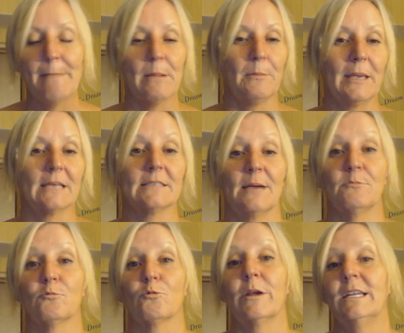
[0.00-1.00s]
But because
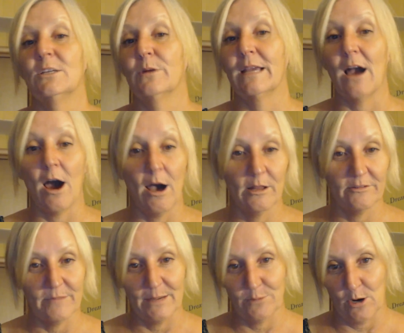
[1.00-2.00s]
I'm redoing all
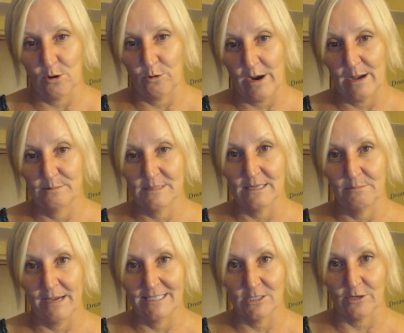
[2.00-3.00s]
of my programs and
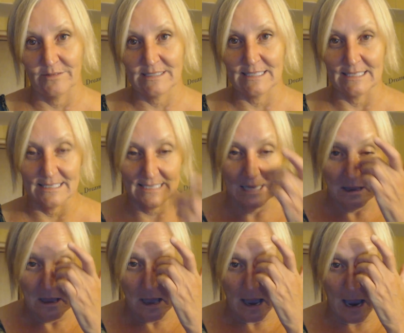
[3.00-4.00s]
my services,
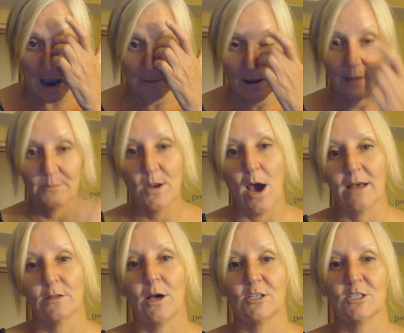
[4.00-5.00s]
I'm
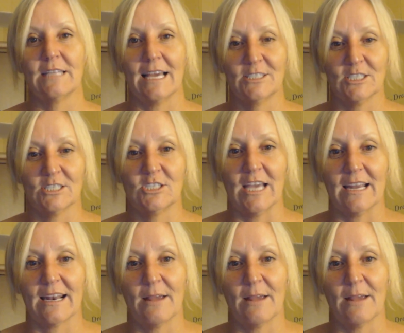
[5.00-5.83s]
not launching that just yet.